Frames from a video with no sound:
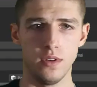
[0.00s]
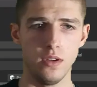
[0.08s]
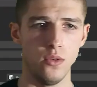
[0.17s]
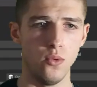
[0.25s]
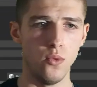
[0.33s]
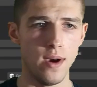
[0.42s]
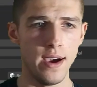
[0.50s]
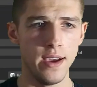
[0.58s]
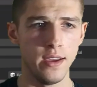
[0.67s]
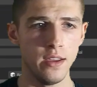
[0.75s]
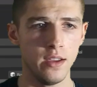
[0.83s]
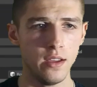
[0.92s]

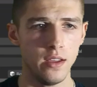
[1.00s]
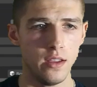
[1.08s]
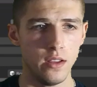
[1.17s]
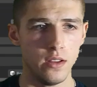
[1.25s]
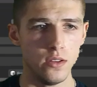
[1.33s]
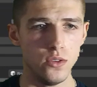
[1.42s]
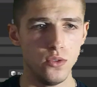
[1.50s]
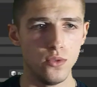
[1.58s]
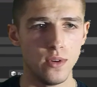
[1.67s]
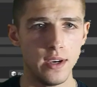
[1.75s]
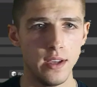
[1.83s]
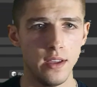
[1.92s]
why do
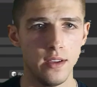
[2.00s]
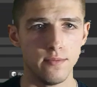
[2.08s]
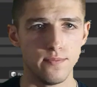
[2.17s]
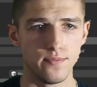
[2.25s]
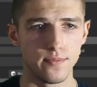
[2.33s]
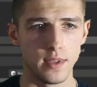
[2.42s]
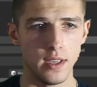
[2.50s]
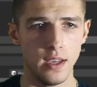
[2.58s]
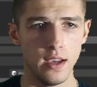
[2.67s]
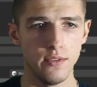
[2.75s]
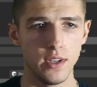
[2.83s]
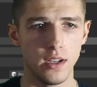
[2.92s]
I
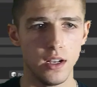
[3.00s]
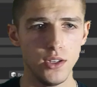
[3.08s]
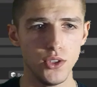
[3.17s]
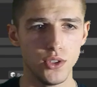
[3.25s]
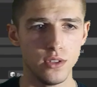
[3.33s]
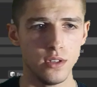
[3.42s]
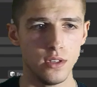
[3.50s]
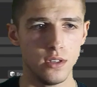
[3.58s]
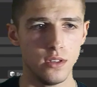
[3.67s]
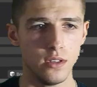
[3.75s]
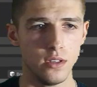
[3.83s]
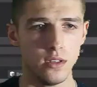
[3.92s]
have the collision
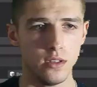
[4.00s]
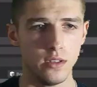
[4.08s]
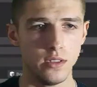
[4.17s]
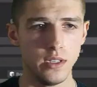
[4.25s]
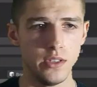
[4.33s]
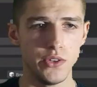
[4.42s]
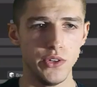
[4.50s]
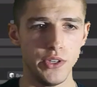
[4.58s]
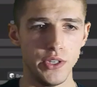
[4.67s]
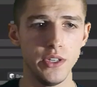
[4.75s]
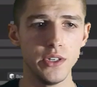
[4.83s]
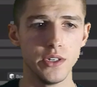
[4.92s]
sensor
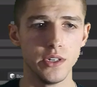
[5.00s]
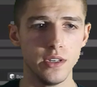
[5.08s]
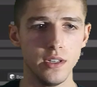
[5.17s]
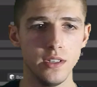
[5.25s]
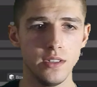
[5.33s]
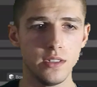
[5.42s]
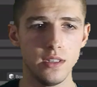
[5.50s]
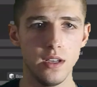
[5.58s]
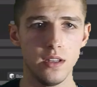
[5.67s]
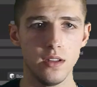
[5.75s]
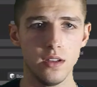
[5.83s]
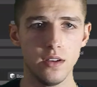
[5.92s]
here
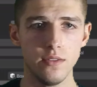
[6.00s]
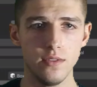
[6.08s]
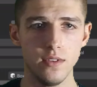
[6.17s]
instead of